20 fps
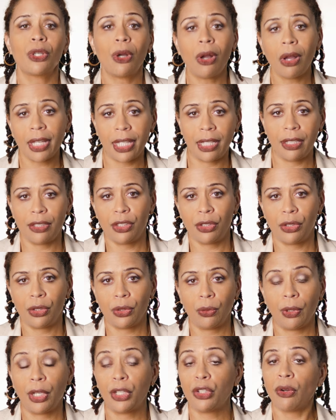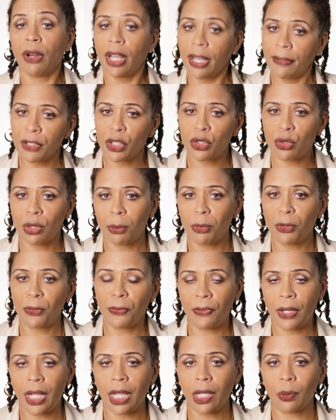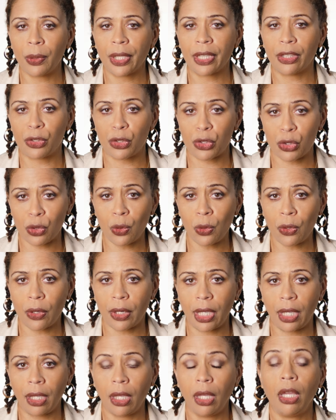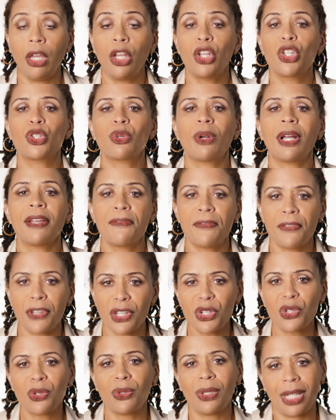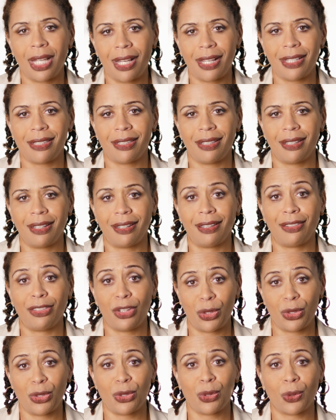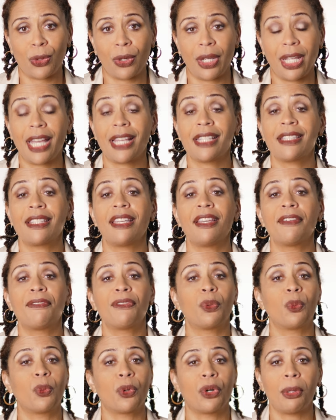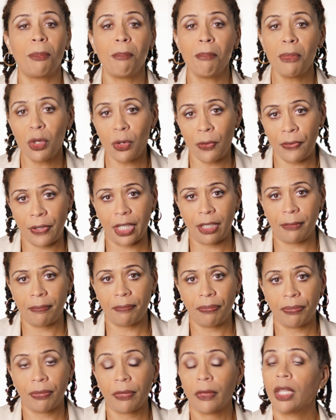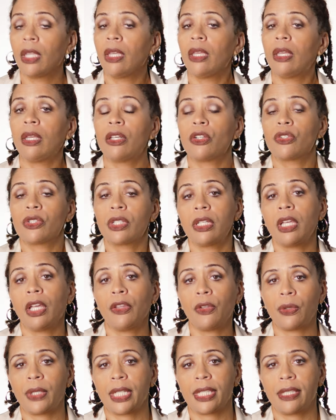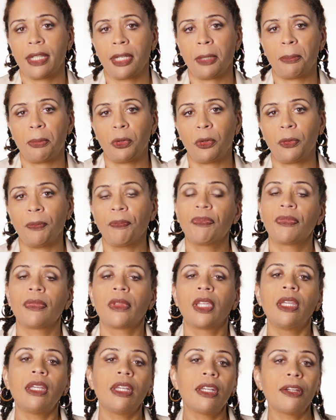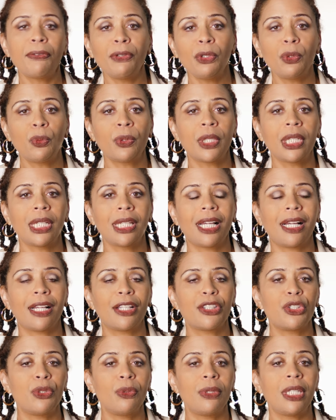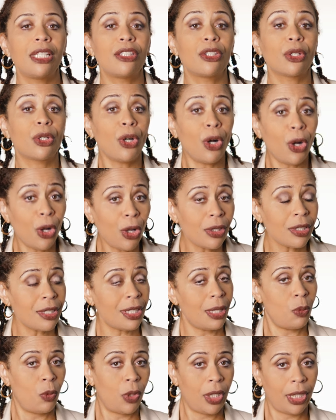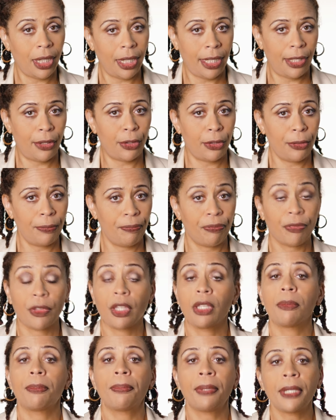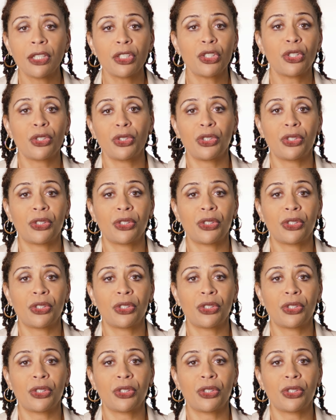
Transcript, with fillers: talking to you and you're having trouble following their story, try visualizing their story as if it were a movie. Here's another example. If you realize you need to call someone later, picture